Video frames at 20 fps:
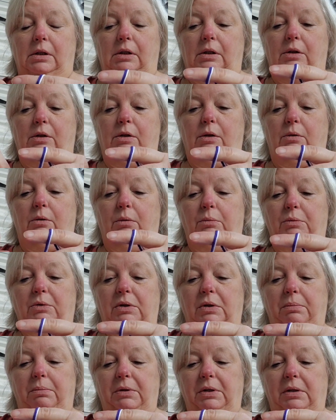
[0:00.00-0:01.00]
And no,
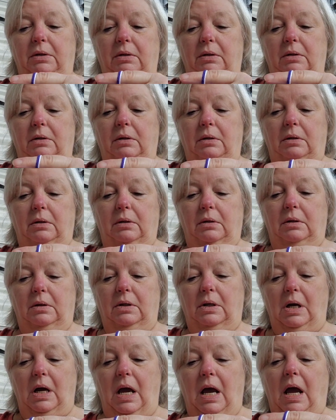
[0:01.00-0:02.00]
oops, missed a stitch.
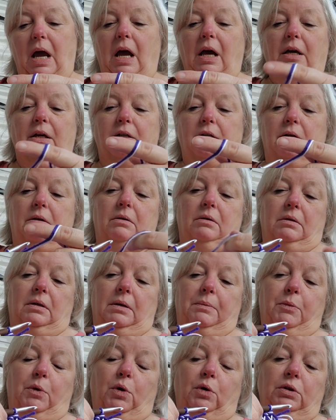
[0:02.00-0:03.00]
So
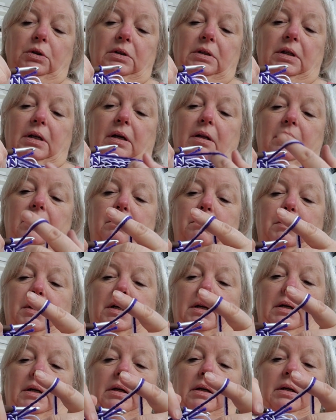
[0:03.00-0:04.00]
I'm holding together
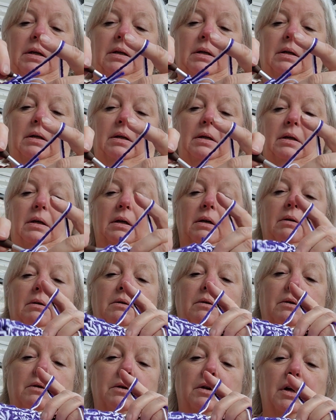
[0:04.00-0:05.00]
my, uh,
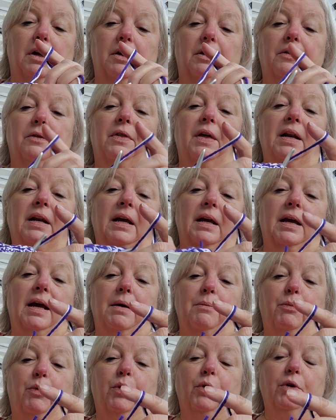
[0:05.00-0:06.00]
then I,
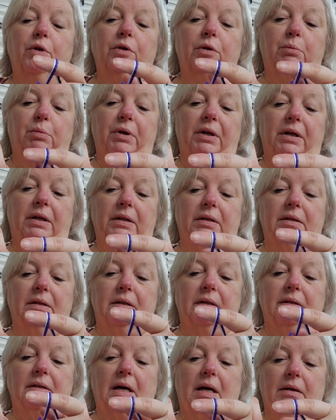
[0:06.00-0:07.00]
I bordered the blankets
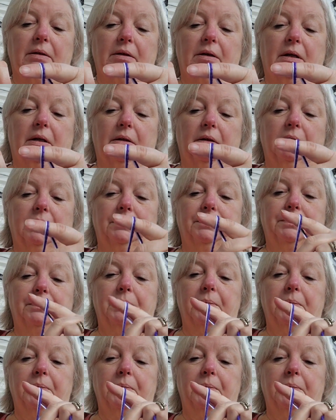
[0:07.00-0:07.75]
in a solid color